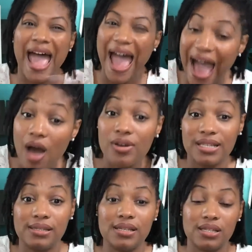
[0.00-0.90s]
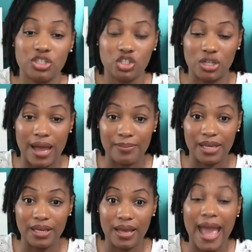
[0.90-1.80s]
How consistent should I
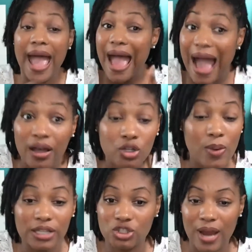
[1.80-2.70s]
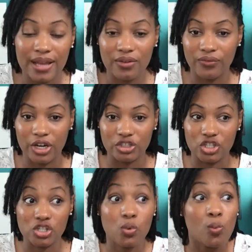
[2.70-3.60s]
be? How do I track
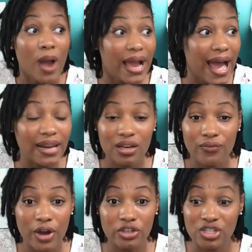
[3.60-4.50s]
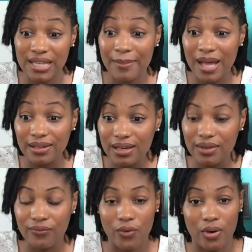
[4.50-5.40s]
conversions? What kind of conversions am I
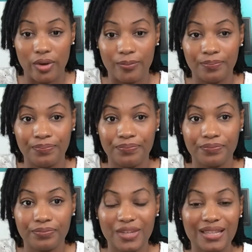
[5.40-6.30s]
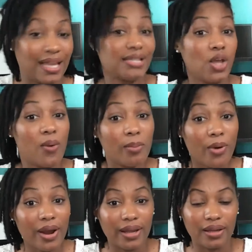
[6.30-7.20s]
looking for? That's so
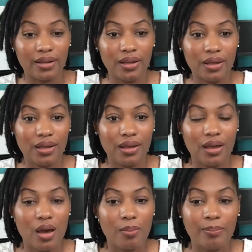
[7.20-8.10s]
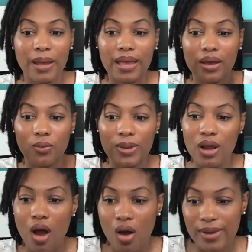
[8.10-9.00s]
important. But we
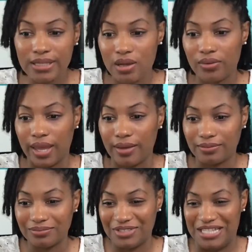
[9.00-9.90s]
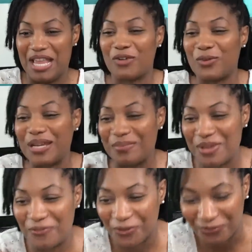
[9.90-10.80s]
don't always know that. She said, reading
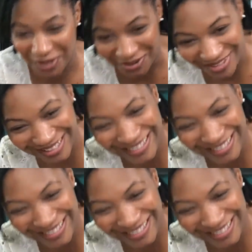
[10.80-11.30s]
me for filth.